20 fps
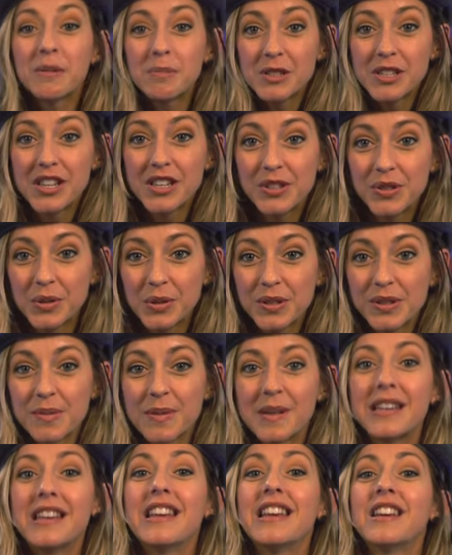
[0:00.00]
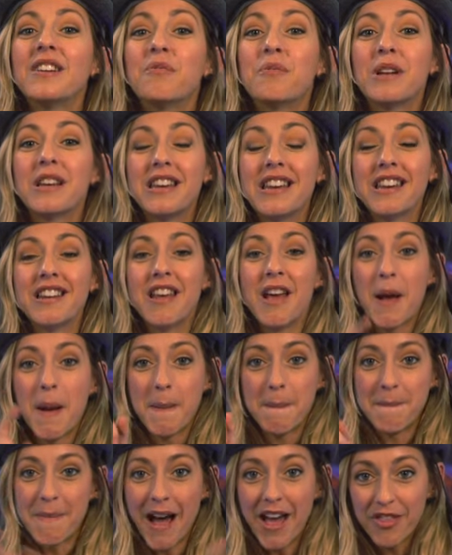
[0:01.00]
up to the tools we need, we need
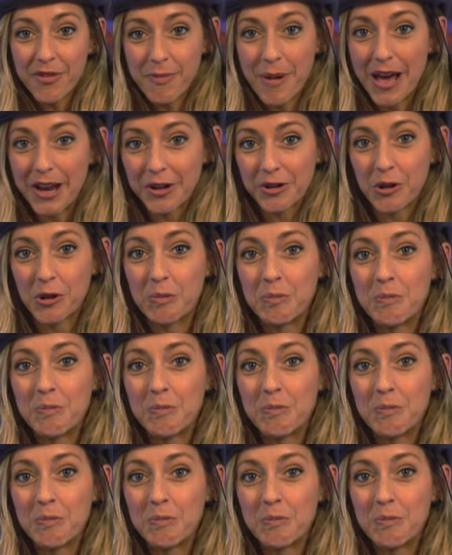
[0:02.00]
mathematical